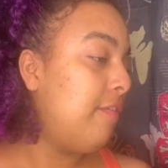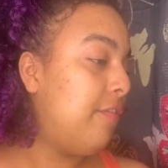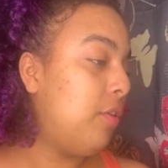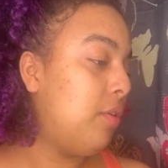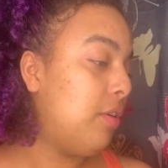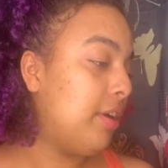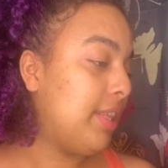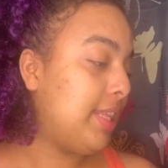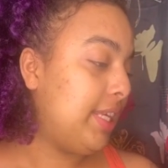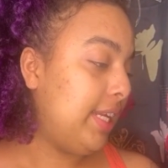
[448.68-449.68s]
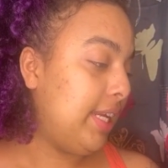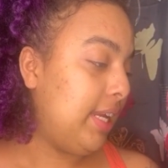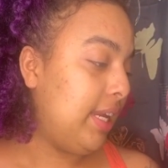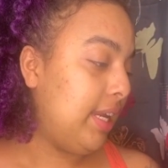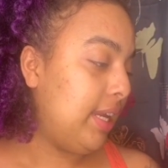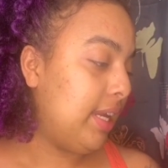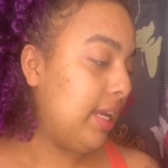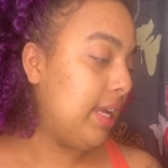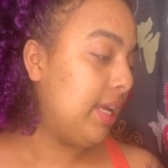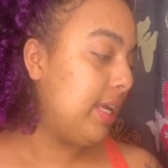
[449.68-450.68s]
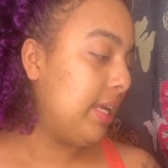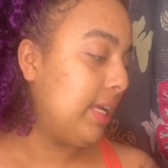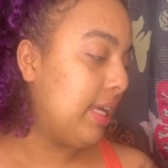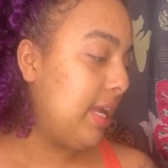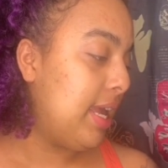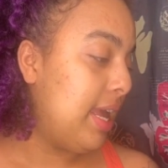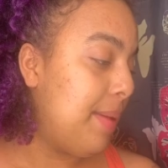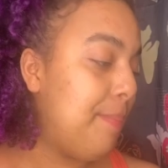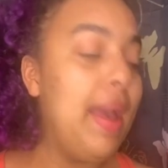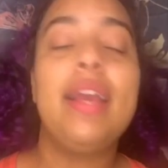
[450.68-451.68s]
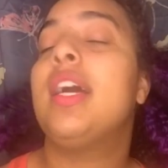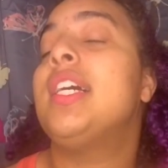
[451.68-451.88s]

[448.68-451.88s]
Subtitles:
For the MAC